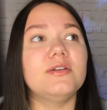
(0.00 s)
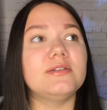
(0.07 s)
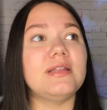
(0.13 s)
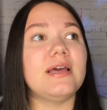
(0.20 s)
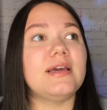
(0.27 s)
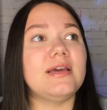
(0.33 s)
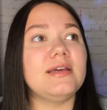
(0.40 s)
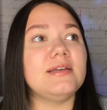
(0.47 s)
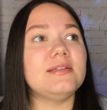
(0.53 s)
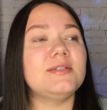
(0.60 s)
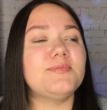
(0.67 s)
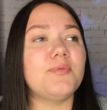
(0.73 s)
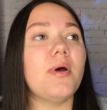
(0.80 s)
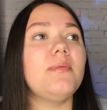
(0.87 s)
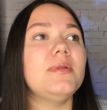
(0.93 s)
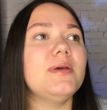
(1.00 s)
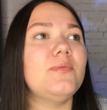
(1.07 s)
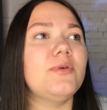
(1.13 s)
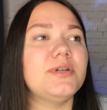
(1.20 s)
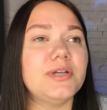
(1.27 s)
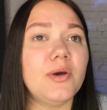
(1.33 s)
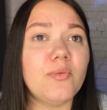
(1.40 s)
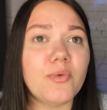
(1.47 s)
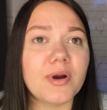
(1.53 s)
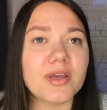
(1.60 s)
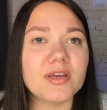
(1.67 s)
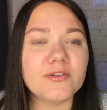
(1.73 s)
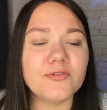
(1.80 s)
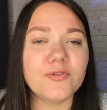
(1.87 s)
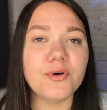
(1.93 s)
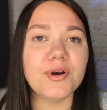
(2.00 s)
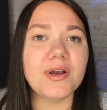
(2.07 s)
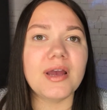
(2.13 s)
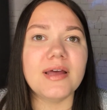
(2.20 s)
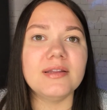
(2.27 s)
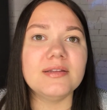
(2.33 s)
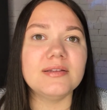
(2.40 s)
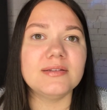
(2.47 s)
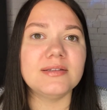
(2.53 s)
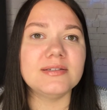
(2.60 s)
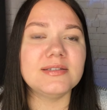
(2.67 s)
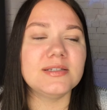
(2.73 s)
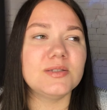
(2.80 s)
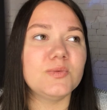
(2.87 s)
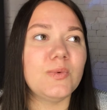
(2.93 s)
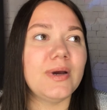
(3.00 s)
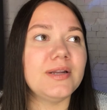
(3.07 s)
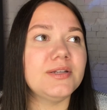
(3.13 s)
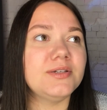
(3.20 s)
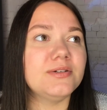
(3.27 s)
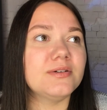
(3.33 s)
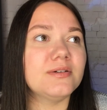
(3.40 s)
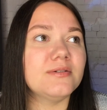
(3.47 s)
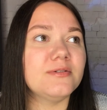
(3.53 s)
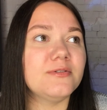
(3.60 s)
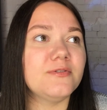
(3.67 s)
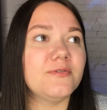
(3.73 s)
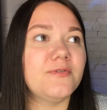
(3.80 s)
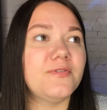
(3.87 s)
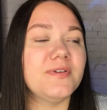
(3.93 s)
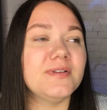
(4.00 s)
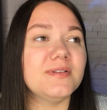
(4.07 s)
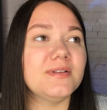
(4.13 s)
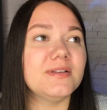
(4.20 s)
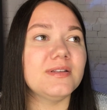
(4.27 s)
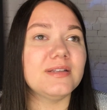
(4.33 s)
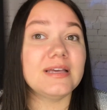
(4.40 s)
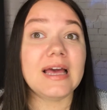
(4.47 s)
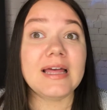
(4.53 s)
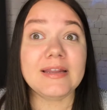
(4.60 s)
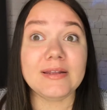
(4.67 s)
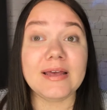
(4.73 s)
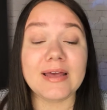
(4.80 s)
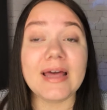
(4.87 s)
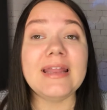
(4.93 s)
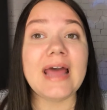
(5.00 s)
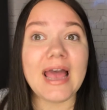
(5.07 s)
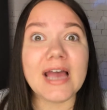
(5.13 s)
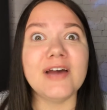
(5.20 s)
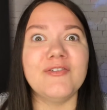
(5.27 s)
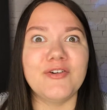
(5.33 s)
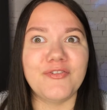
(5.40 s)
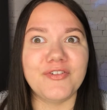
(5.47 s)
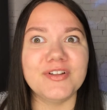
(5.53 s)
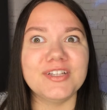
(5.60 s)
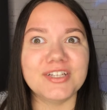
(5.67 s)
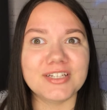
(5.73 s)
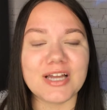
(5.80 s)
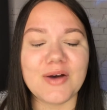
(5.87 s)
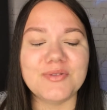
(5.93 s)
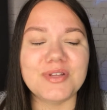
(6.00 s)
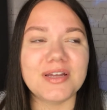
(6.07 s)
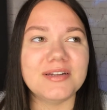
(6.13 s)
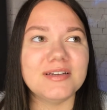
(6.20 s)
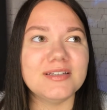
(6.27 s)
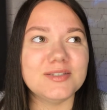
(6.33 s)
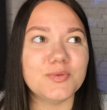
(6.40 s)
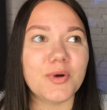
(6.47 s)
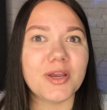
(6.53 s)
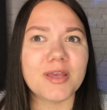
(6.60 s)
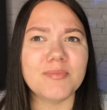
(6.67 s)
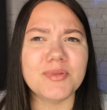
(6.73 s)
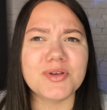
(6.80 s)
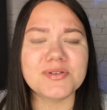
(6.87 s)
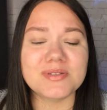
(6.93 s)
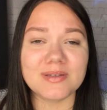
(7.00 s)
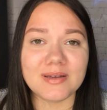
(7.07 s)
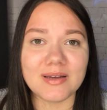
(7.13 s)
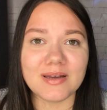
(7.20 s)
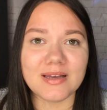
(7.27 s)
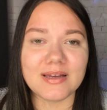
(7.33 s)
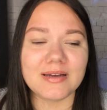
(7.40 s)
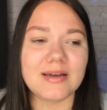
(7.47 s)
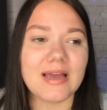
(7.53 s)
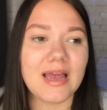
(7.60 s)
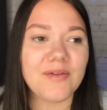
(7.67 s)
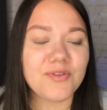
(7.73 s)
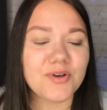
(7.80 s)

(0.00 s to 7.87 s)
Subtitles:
Like, it's probably what you're working for, and this is when you feel, and I have a feeling now that it's working, because every